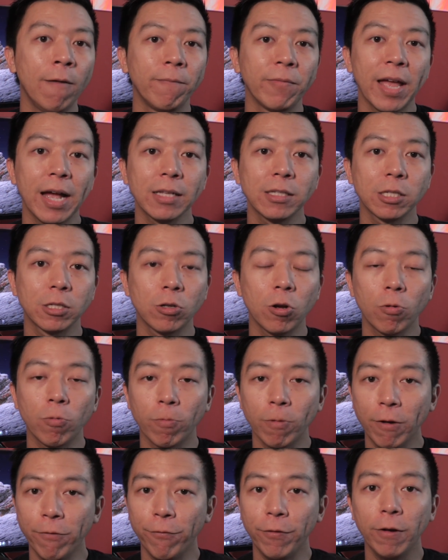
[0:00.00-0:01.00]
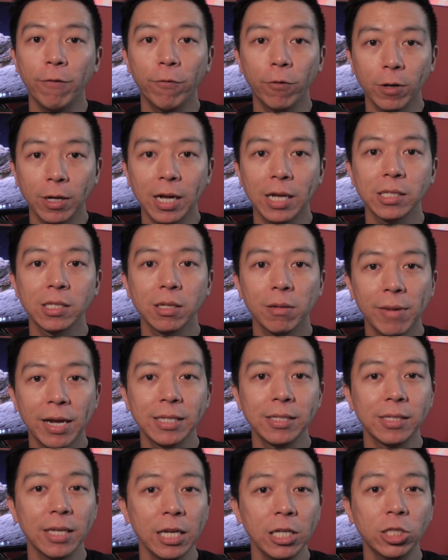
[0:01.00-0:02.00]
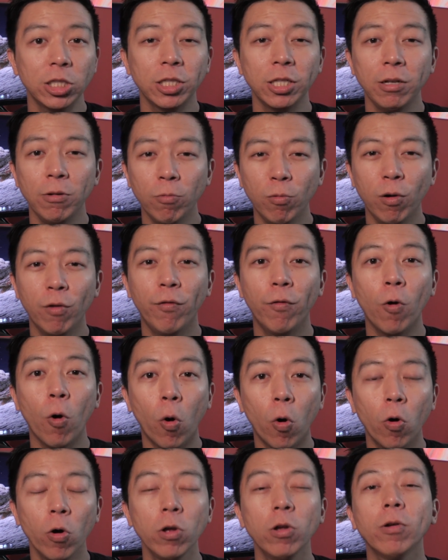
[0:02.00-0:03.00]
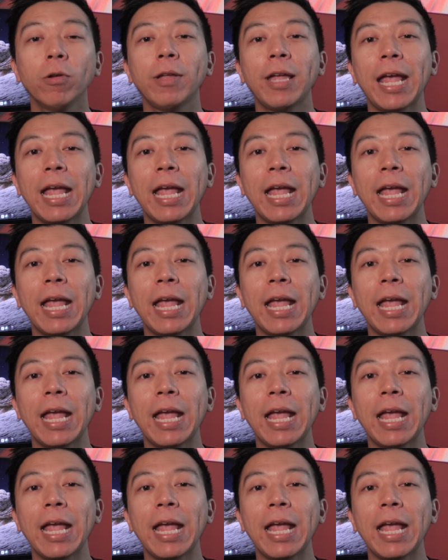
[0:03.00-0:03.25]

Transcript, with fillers: That's terrific for customization with coiled